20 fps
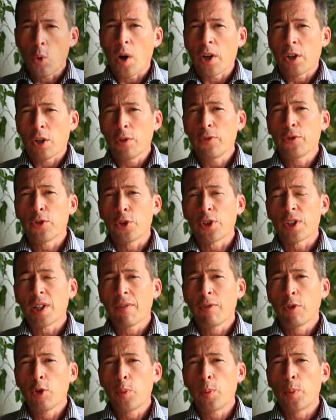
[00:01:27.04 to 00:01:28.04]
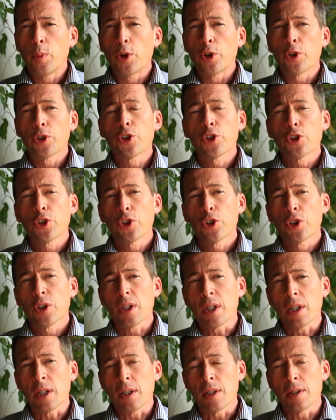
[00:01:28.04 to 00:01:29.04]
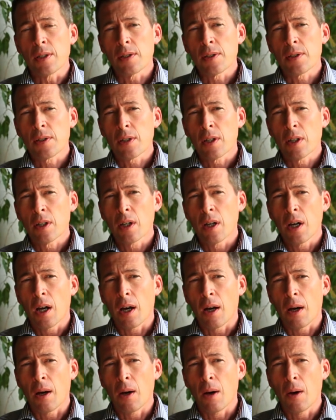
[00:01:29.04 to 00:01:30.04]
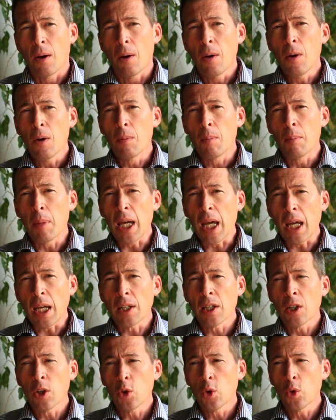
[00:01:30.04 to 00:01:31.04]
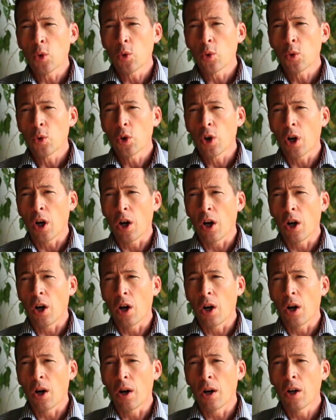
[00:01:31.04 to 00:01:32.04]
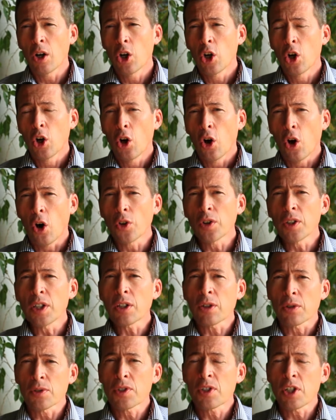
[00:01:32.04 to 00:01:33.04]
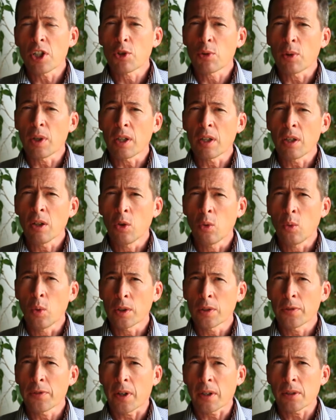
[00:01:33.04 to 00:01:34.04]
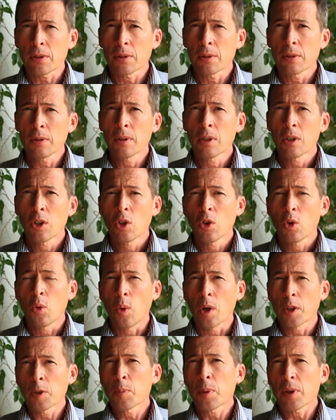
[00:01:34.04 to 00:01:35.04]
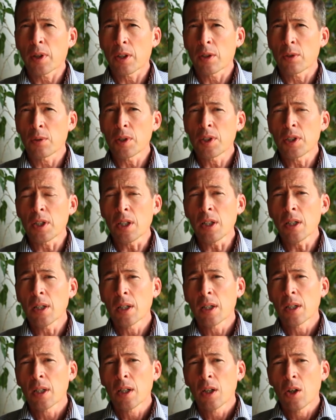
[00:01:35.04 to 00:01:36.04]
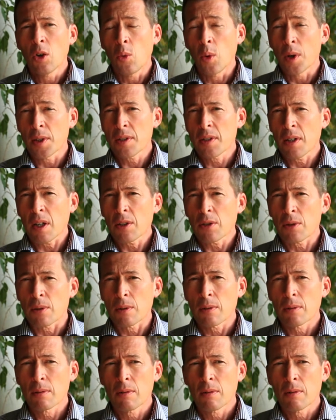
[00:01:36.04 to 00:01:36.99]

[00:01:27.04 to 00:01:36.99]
Quite often, development is uh, made uh, only considering one factor, one priority, one sector.